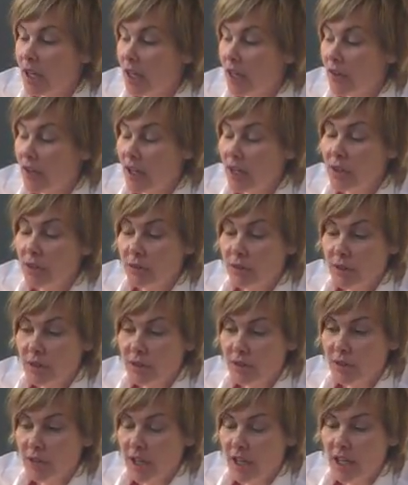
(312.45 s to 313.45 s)
No,
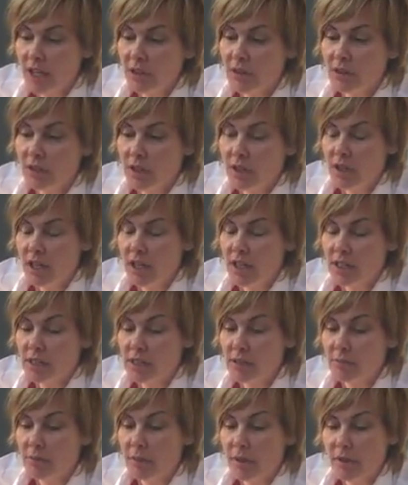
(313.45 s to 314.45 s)
they look
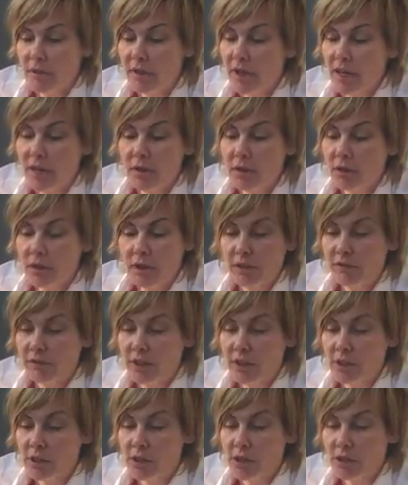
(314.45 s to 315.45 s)
nice, but they're not going to
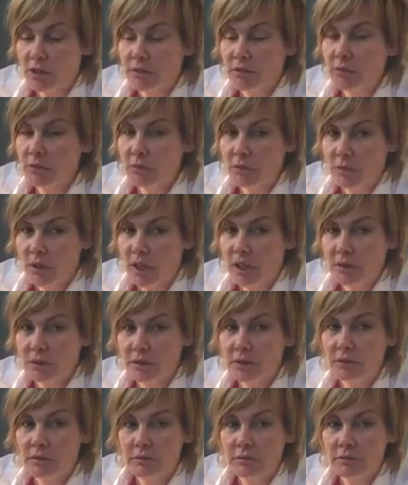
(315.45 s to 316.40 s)
function well.